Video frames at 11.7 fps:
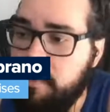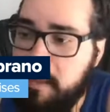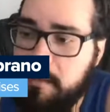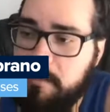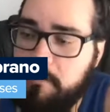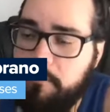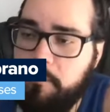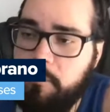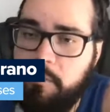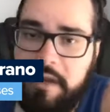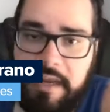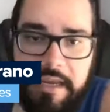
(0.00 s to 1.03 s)
Thank you
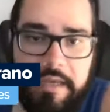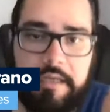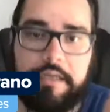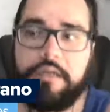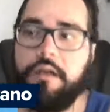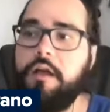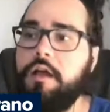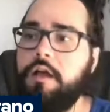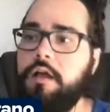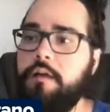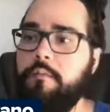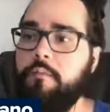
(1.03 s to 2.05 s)
for reading.
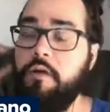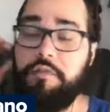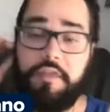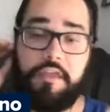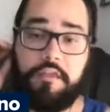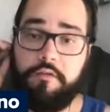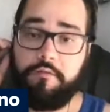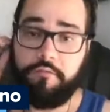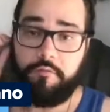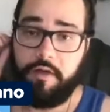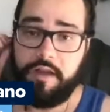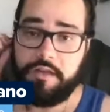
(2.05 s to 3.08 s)
Well, thank you
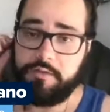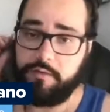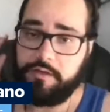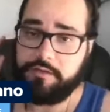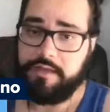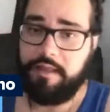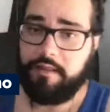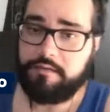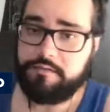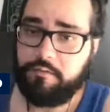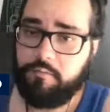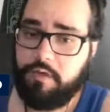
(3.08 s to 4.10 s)
for writing to us, Alex.
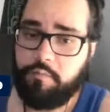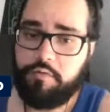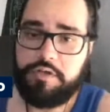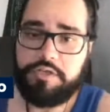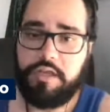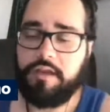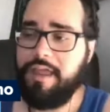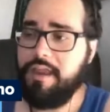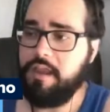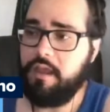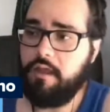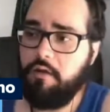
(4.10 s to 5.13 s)
So we appreciate
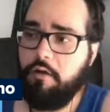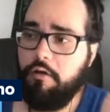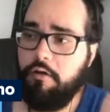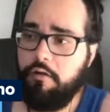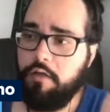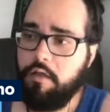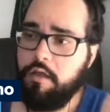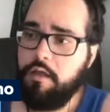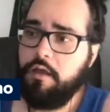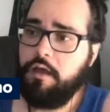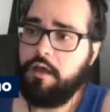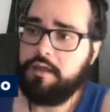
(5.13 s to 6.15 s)
any and all
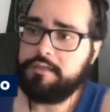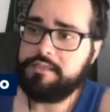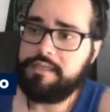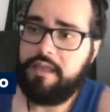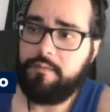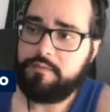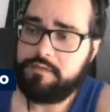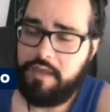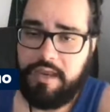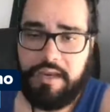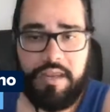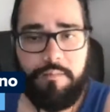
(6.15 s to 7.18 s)
DMs
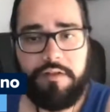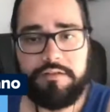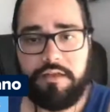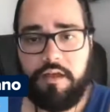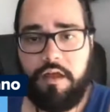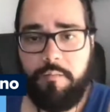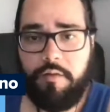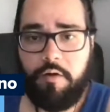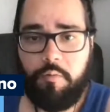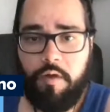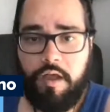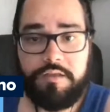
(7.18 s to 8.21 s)
and emails that come
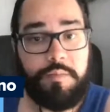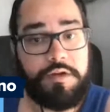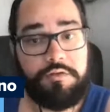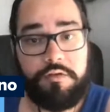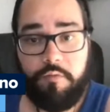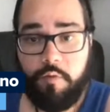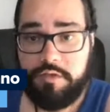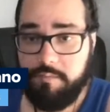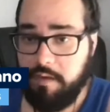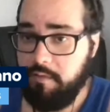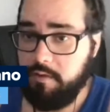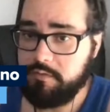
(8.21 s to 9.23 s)
our way, especially voice
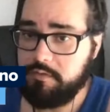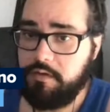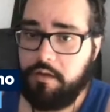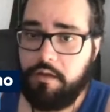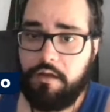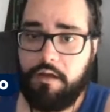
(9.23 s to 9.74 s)
memos.